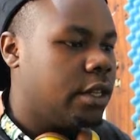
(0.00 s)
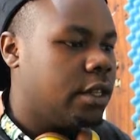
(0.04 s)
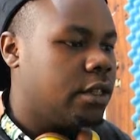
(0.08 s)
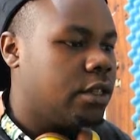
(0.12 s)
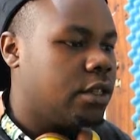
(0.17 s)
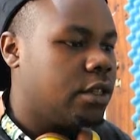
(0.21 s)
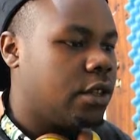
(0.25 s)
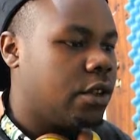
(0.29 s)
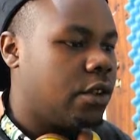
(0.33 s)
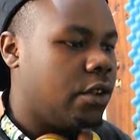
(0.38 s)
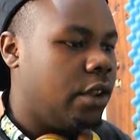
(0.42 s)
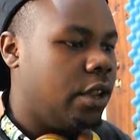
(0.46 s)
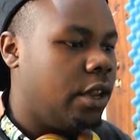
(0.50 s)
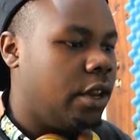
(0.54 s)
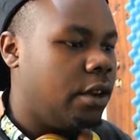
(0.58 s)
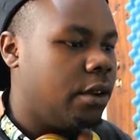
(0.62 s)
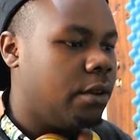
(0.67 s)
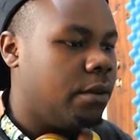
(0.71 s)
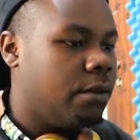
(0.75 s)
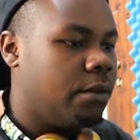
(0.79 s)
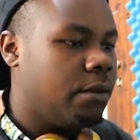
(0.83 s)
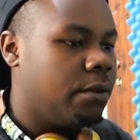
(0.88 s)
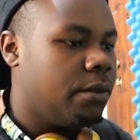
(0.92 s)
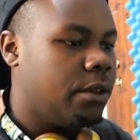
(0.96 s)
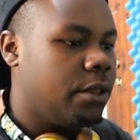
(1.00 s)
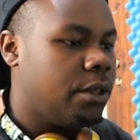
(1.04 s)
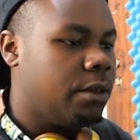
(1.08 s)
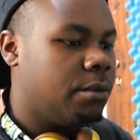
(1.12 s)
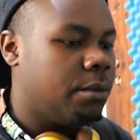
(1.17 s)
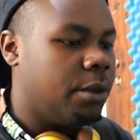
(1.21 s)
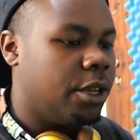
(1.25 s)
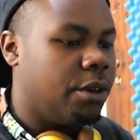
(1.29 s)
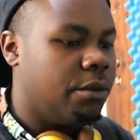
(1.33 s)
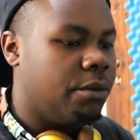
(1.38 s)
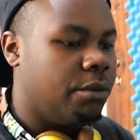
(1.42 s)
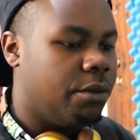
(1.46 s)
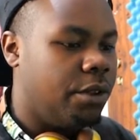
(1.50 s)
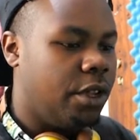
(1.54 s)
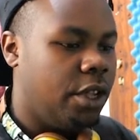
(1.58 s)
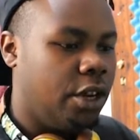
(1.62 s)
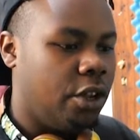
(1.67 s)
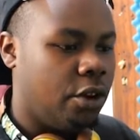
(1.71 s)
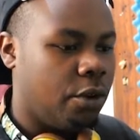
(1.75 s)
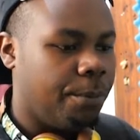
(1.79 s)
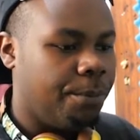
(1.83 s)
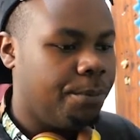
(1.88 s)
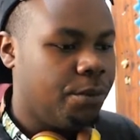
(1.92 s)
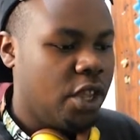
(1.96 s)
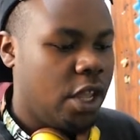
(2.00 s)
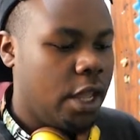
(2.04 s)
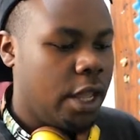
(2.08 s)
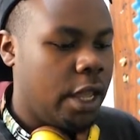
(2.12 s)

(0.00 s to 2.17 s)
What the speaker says: screen, film, and video,